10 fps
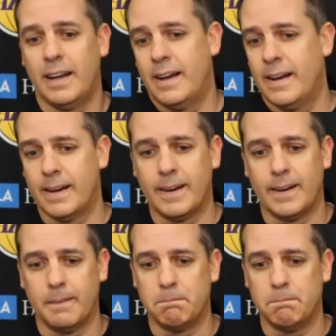
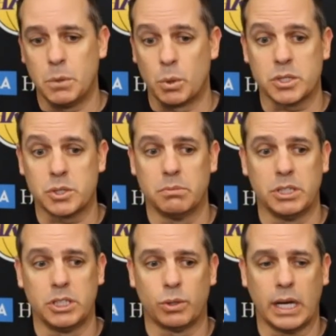um, we are extremely
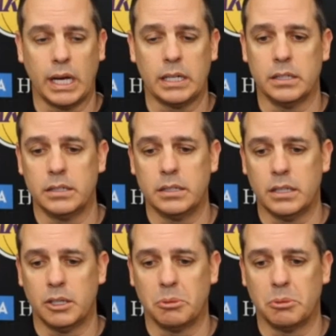shorthanded, you know.